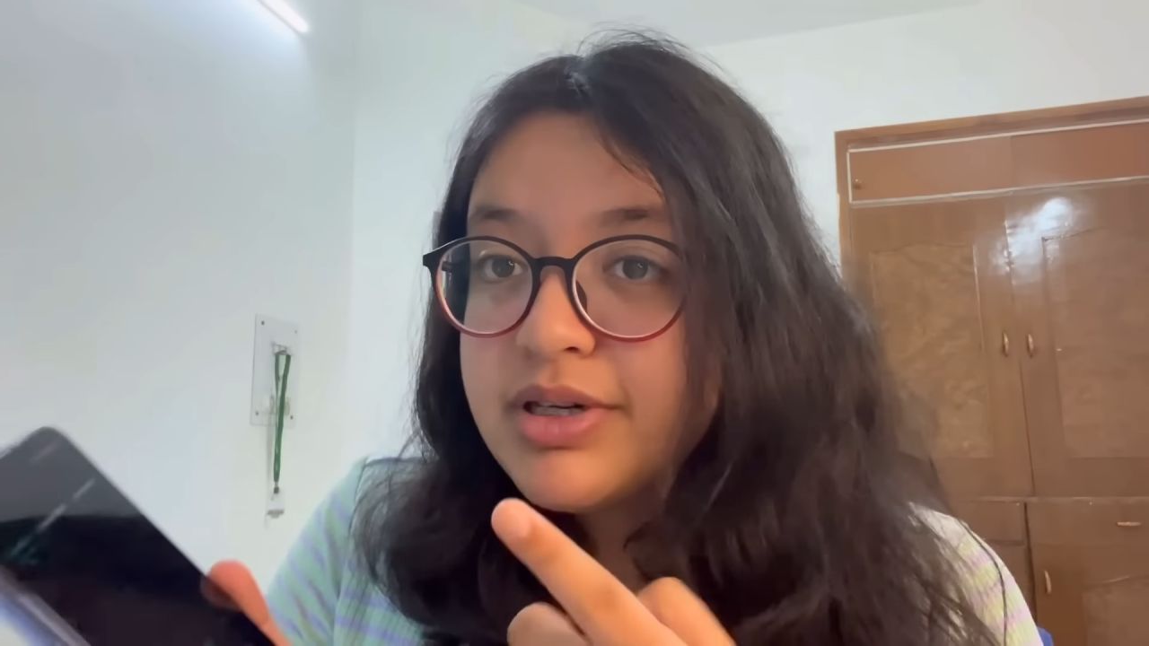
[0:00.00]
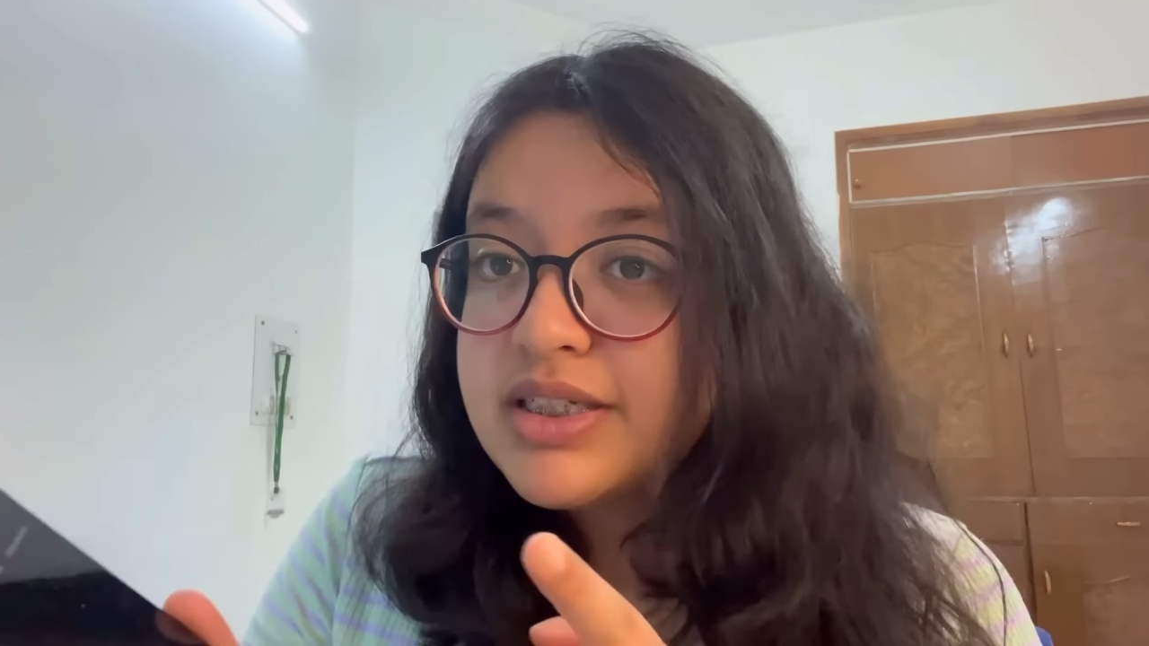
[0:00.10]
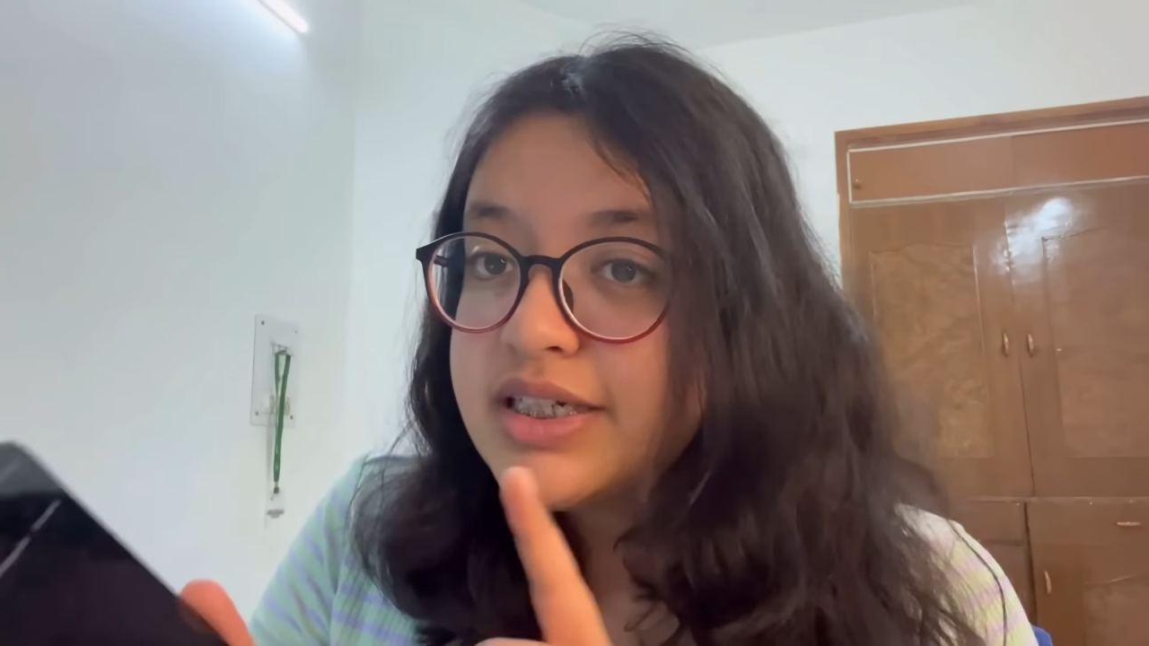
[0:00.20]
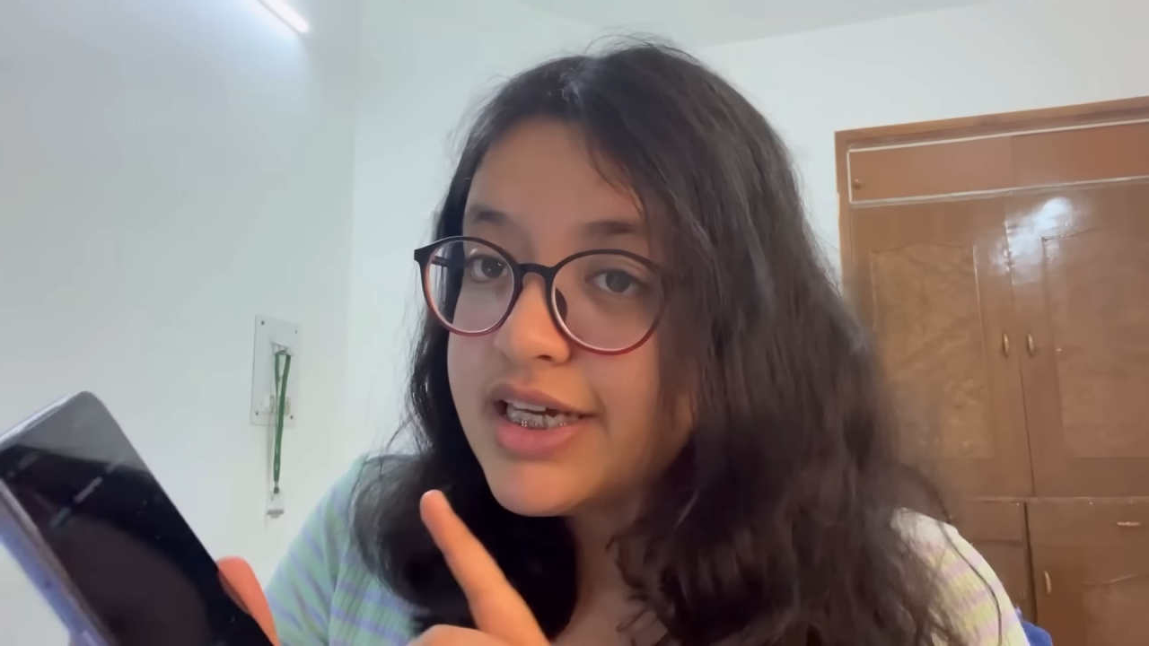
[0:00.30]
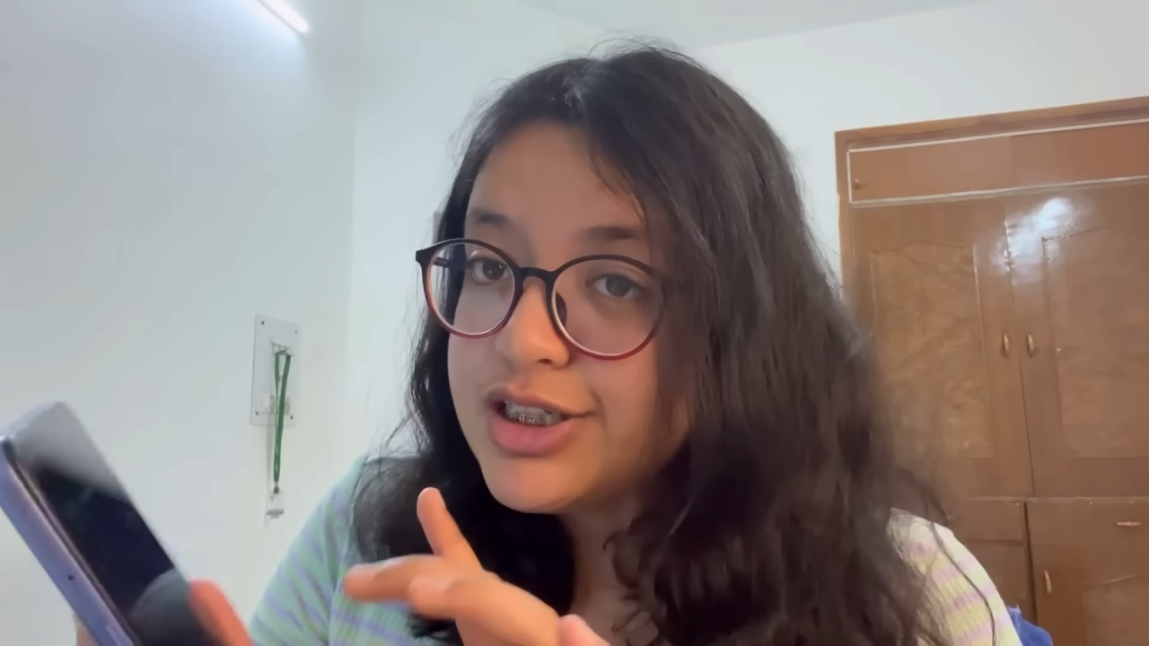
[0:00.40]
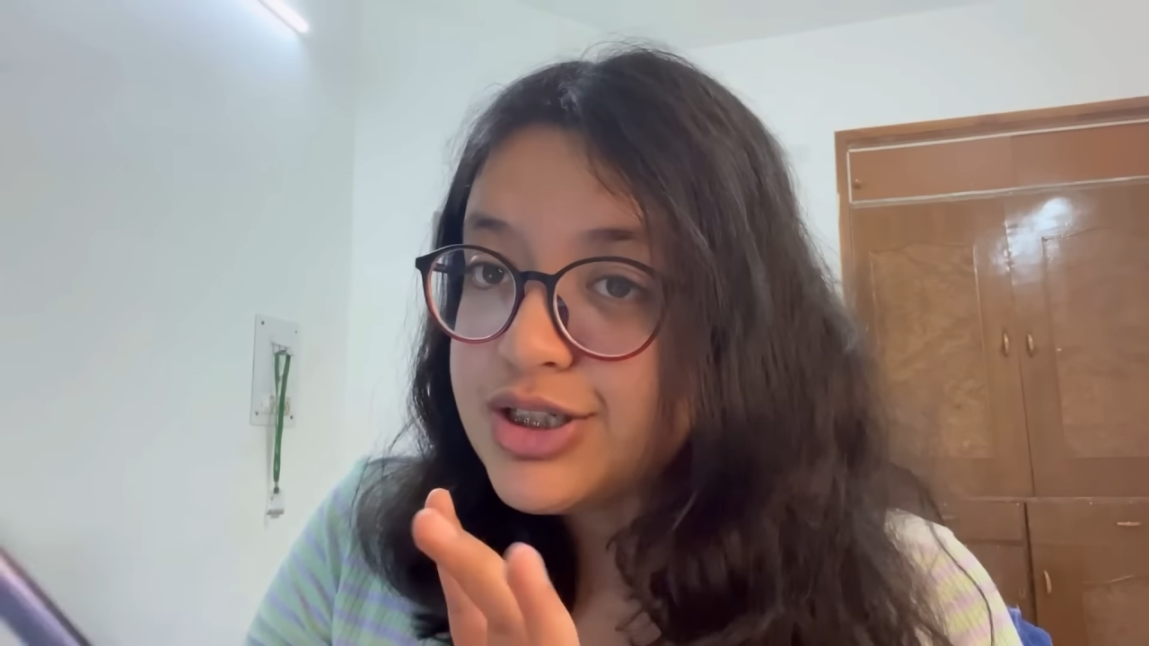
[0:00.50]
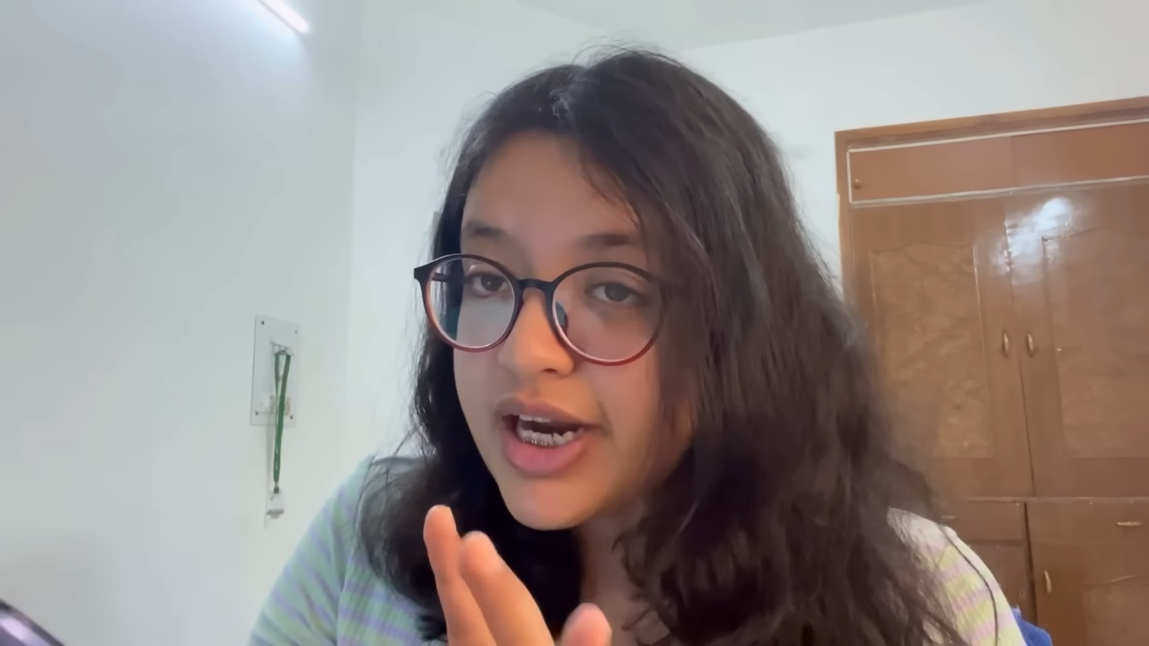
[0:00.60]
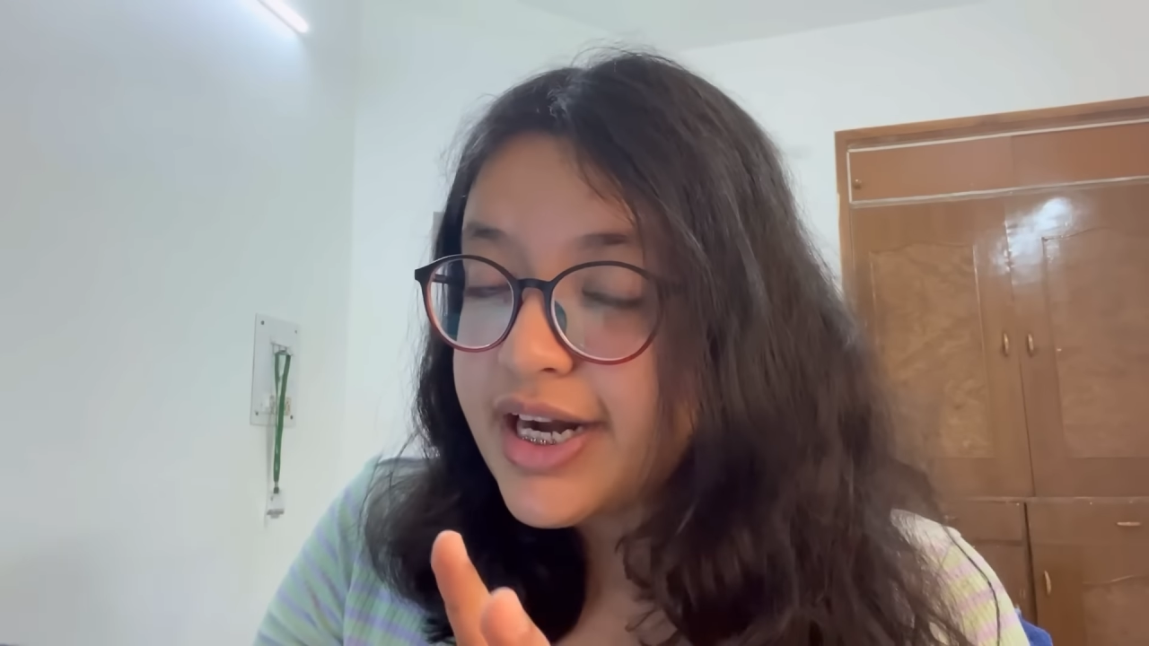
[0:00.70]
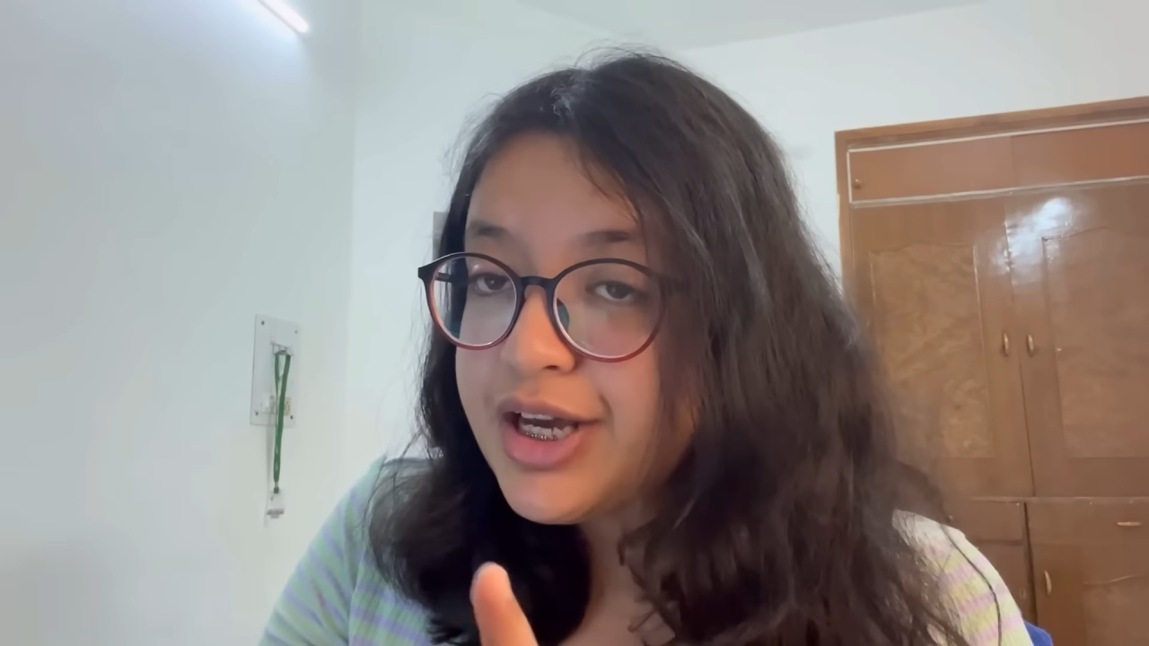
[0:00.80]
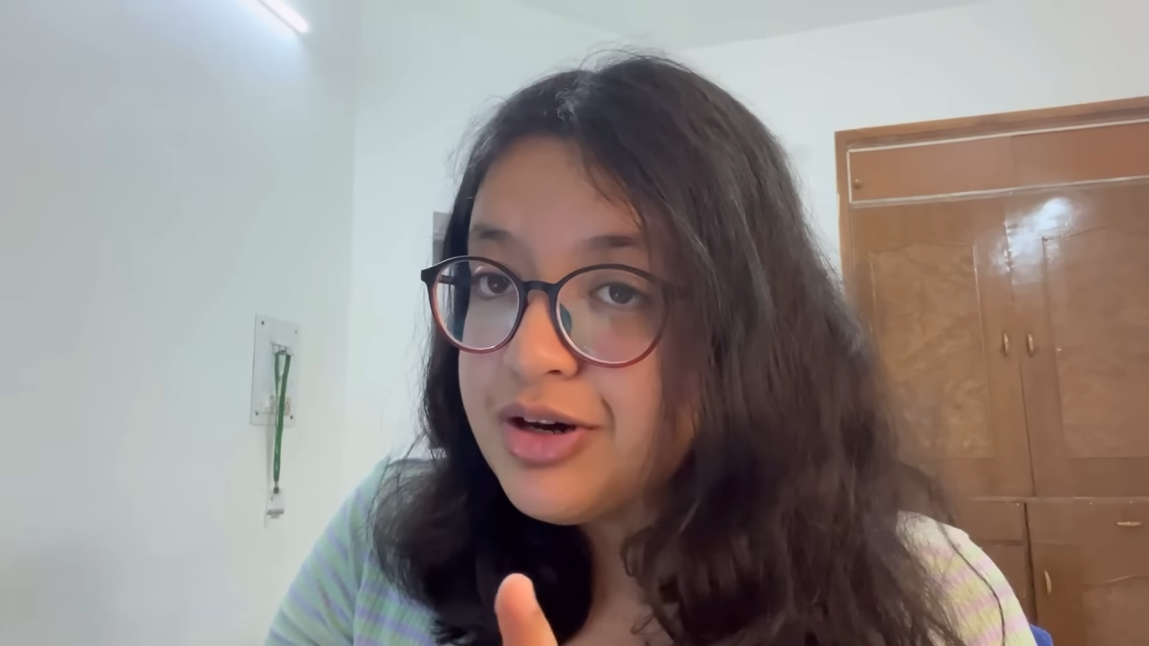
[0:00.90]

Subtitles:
percentage right